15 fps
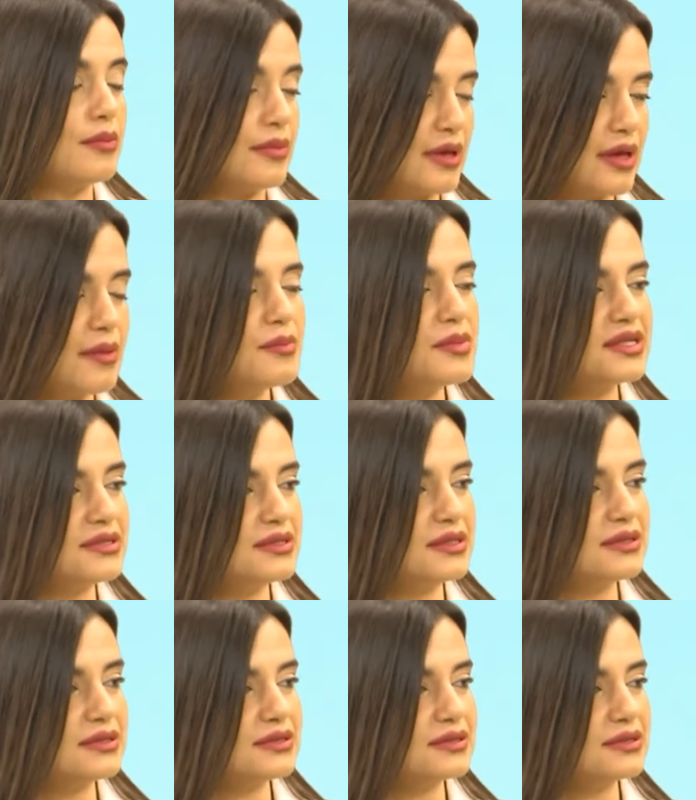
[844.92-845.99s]

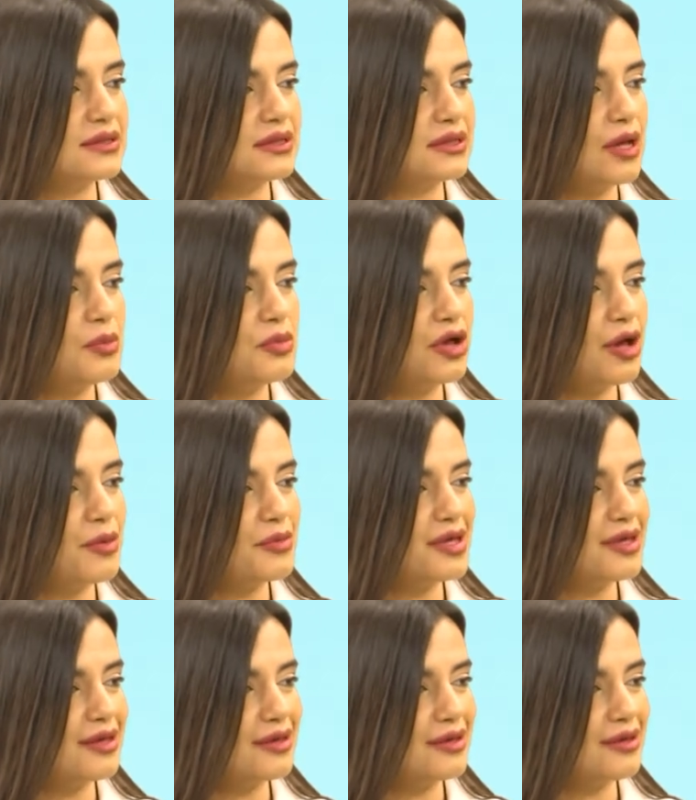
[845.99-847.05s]
embassy's
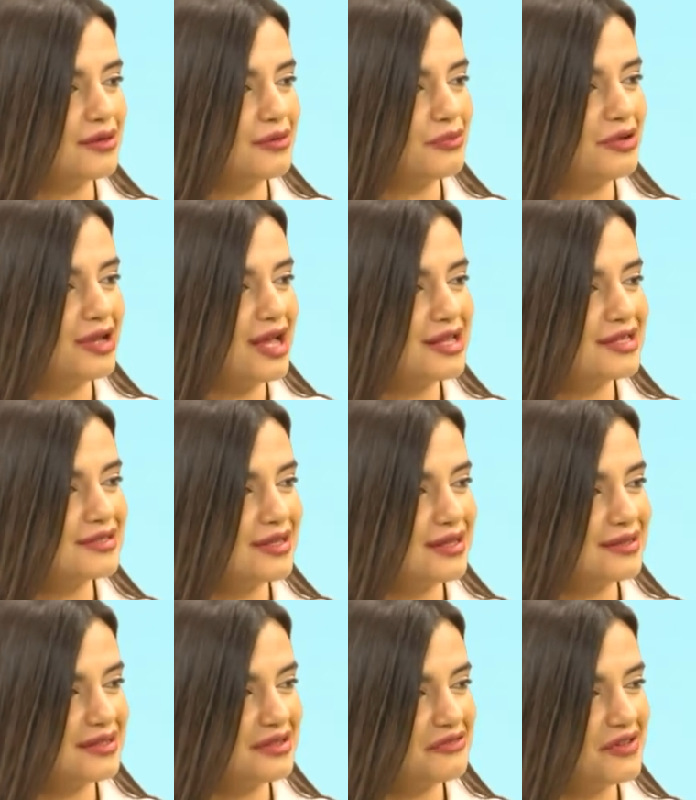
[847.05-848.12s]
upcoming plans
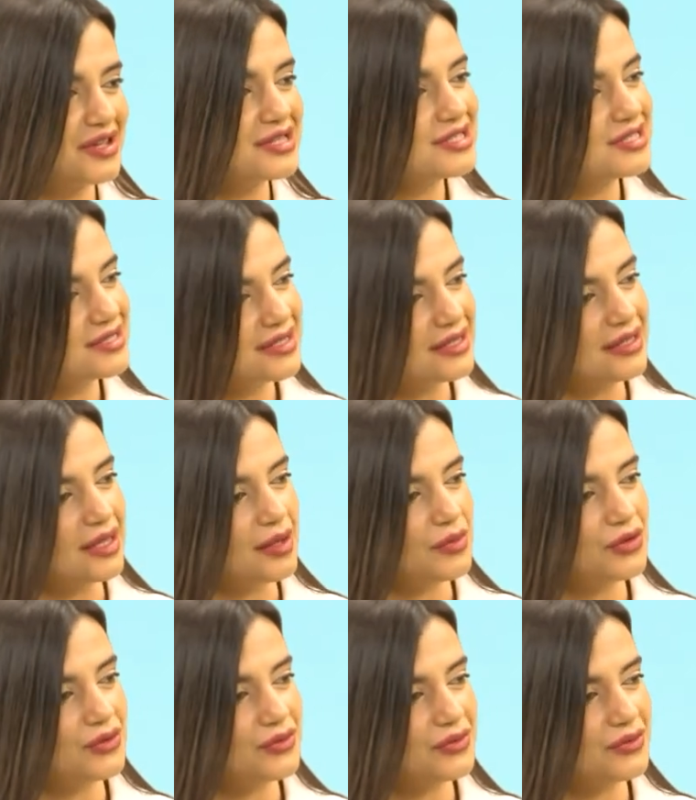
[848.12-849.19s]
and events in
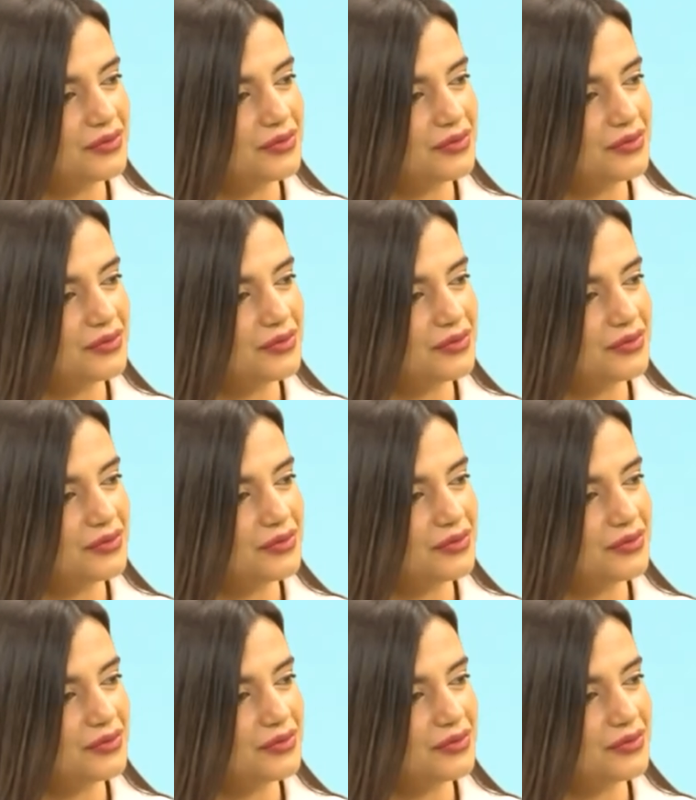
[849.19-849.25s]
Lebanon.